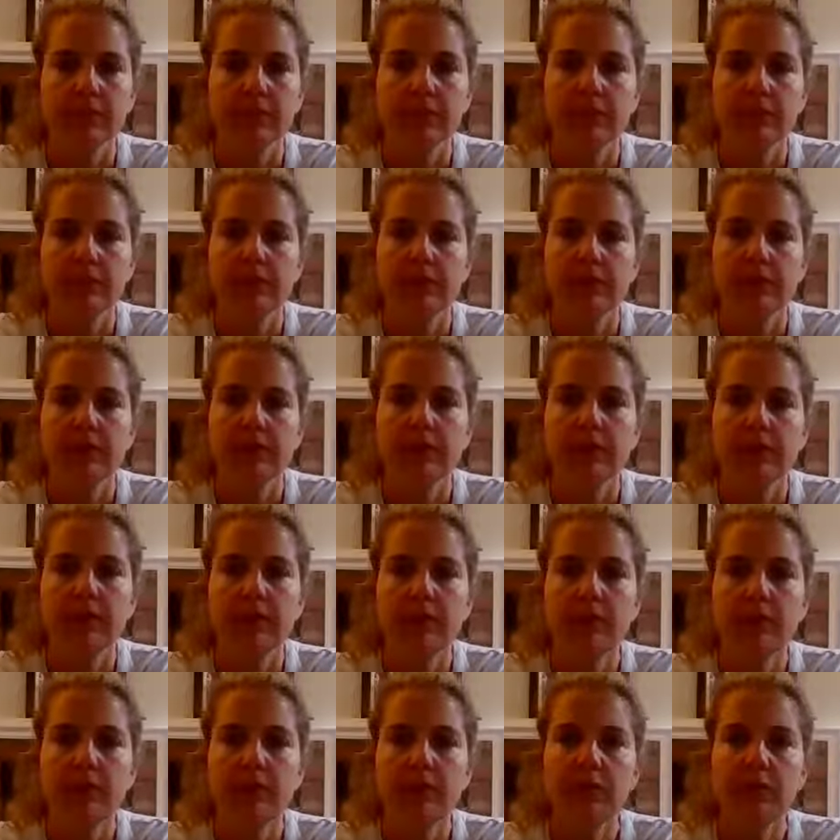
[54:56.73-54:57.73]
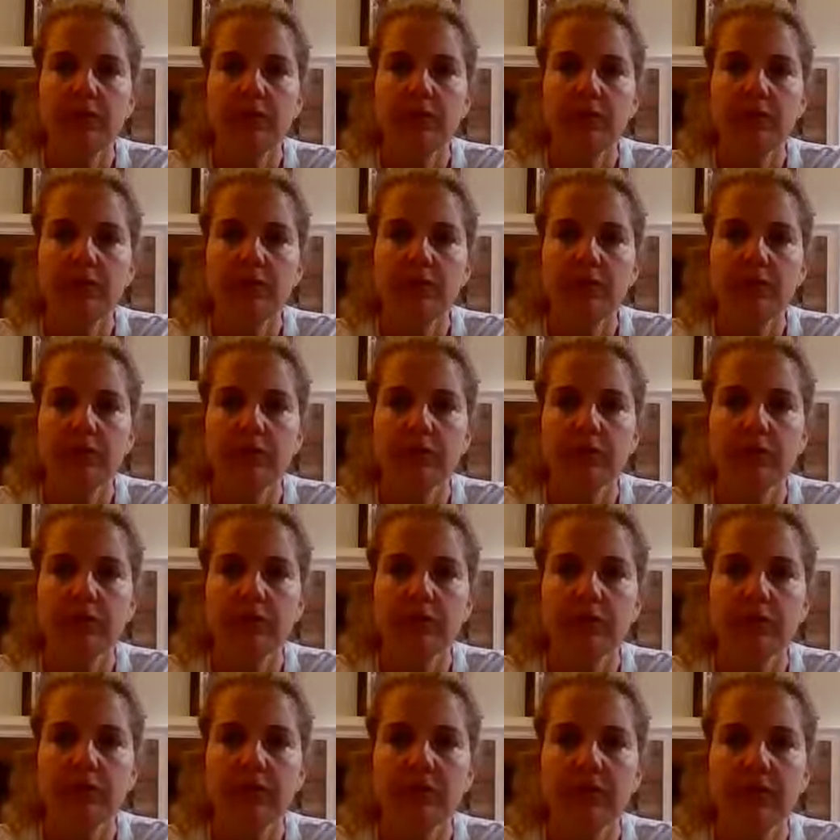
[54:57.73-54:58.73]
And from here, we're going to move
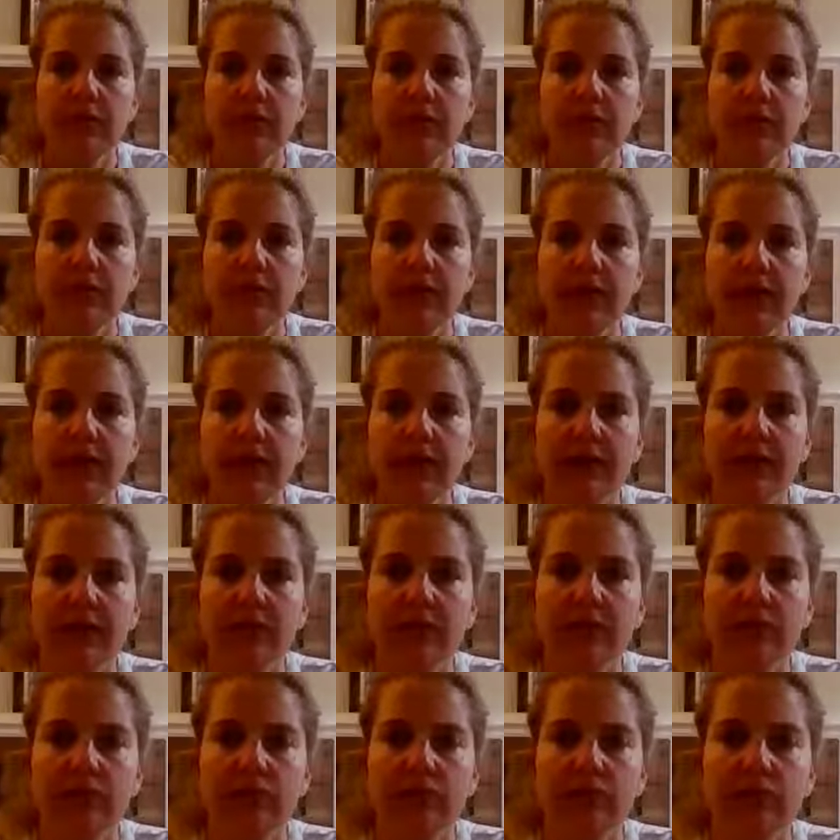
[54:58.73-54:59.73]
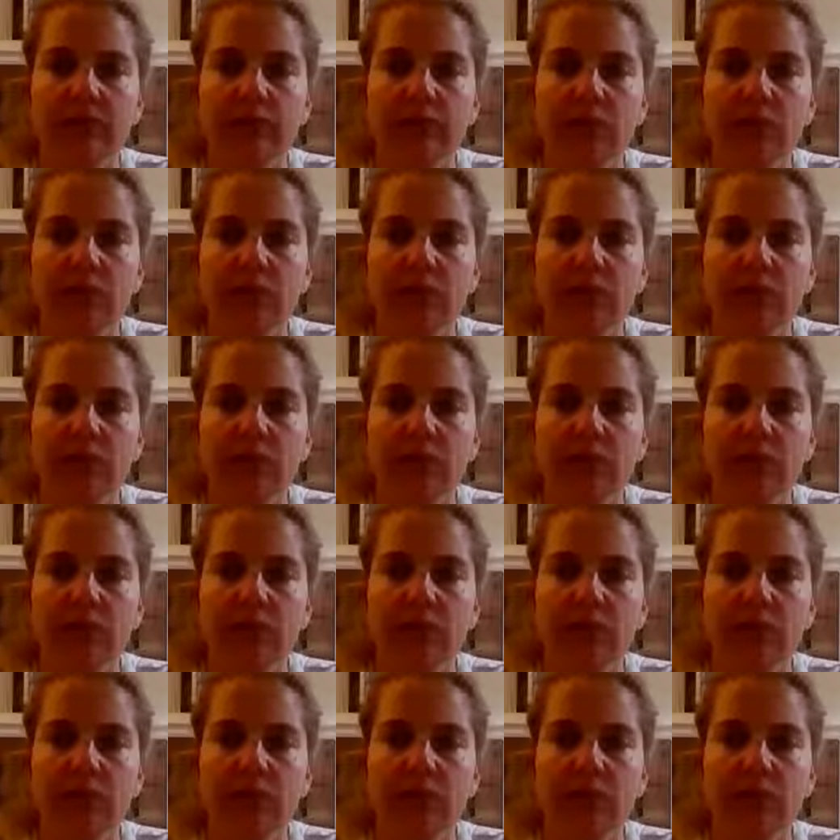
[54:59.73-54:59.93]
into a reclined